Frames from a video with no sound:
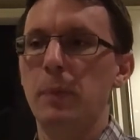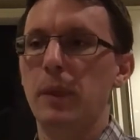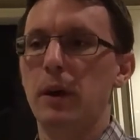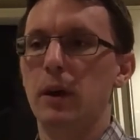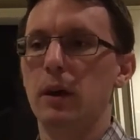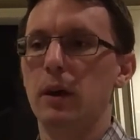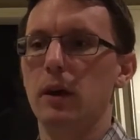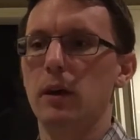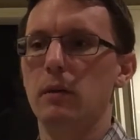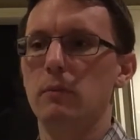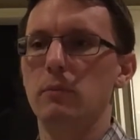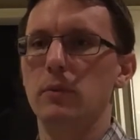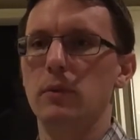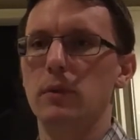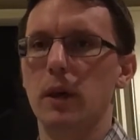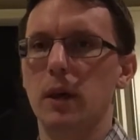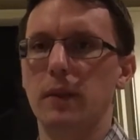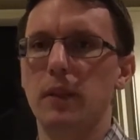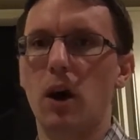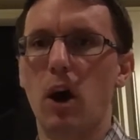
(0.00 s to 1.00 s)

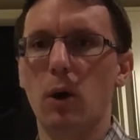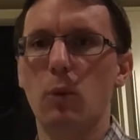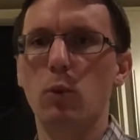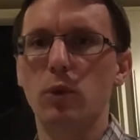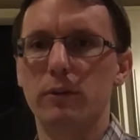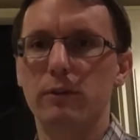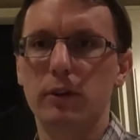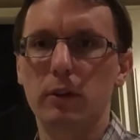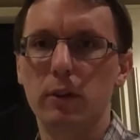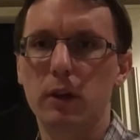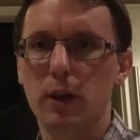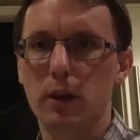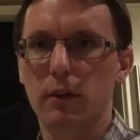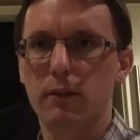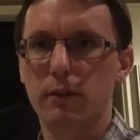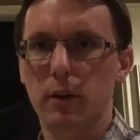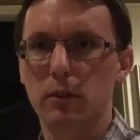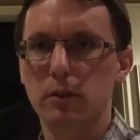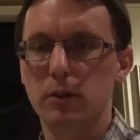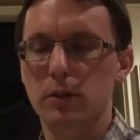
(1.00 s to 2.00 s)
I would feel like I
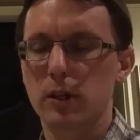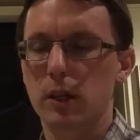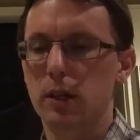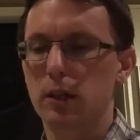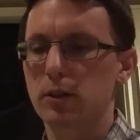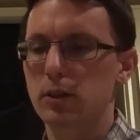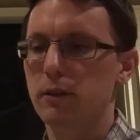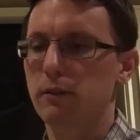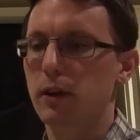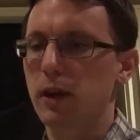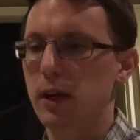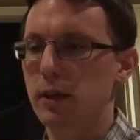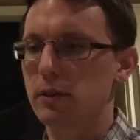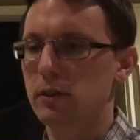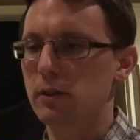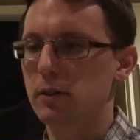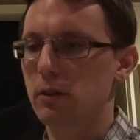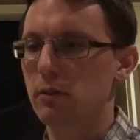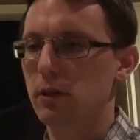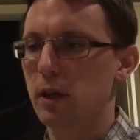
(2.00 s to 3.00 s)
failed the challenge if I had to
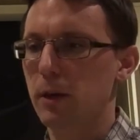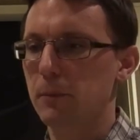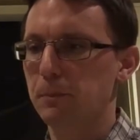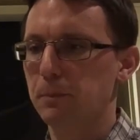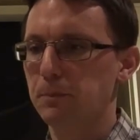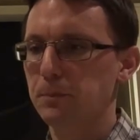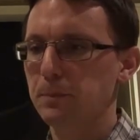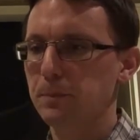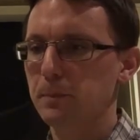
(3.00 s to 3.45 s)
do that.